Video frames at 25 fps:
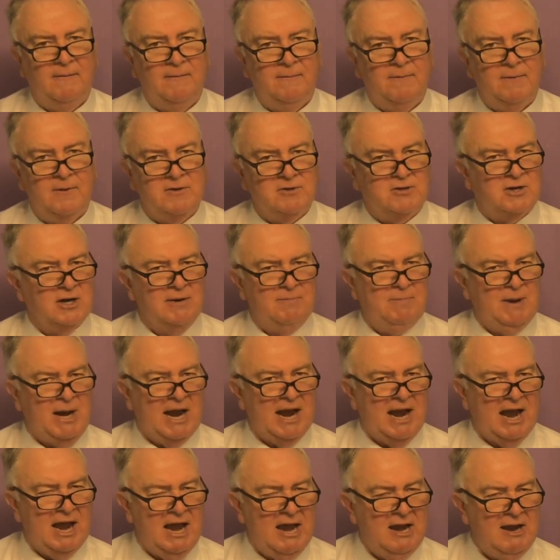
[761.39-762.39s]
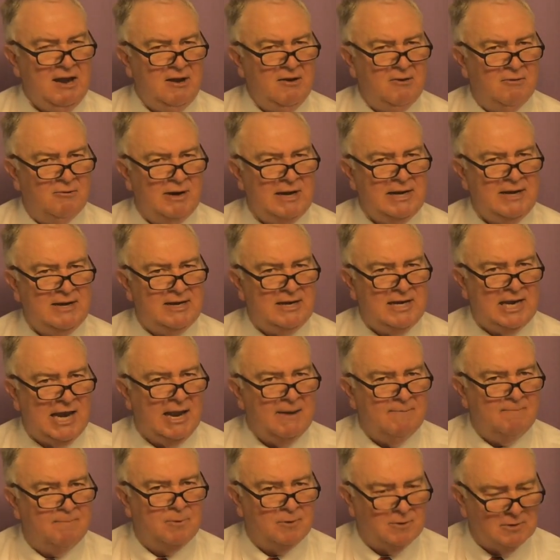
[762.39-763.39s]
There's going to be angry
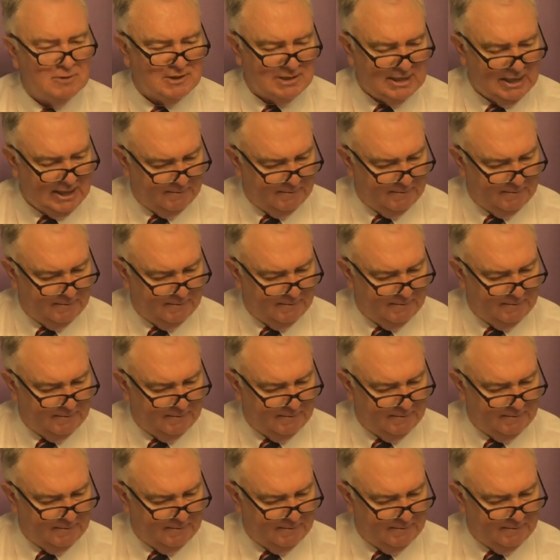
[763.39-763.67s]
tempers, the